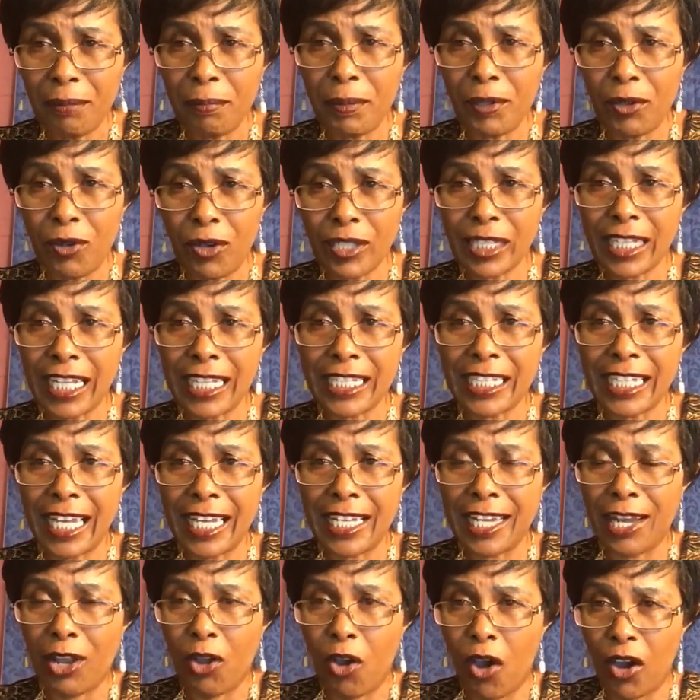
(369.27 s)
because they
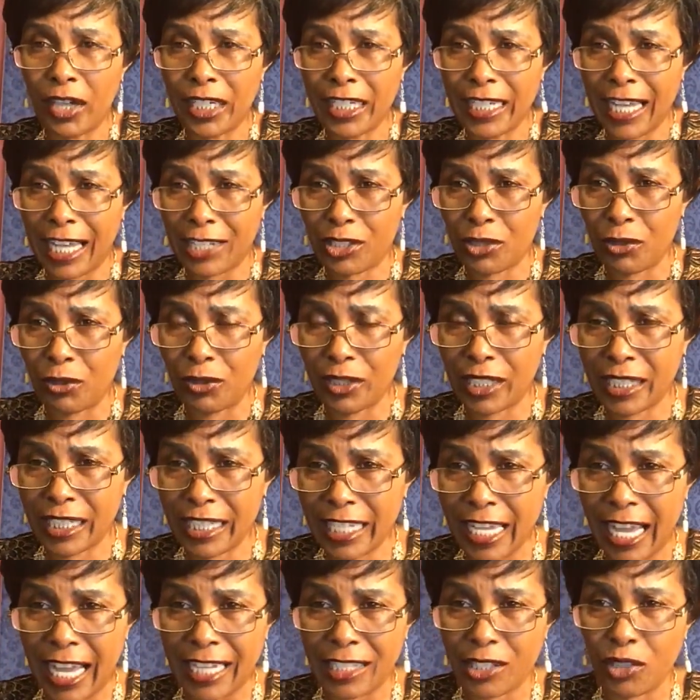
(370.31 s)
said God does not
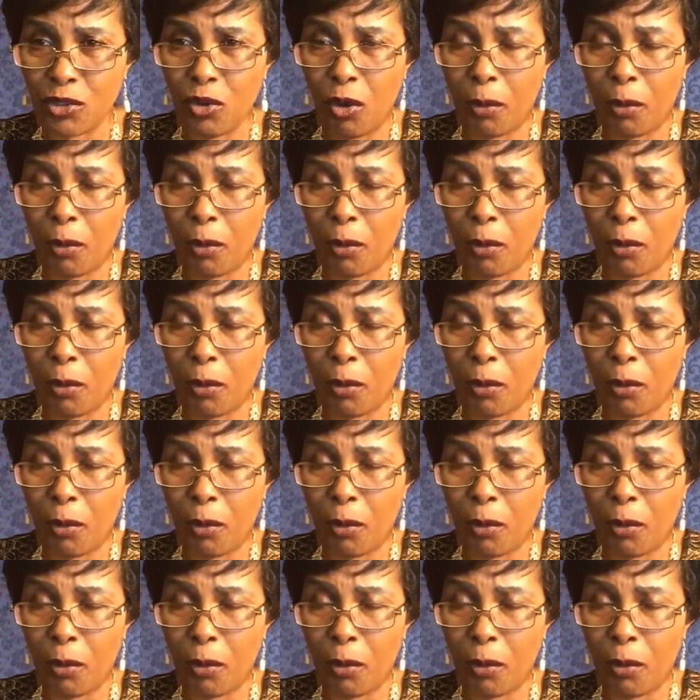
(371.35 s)
see us,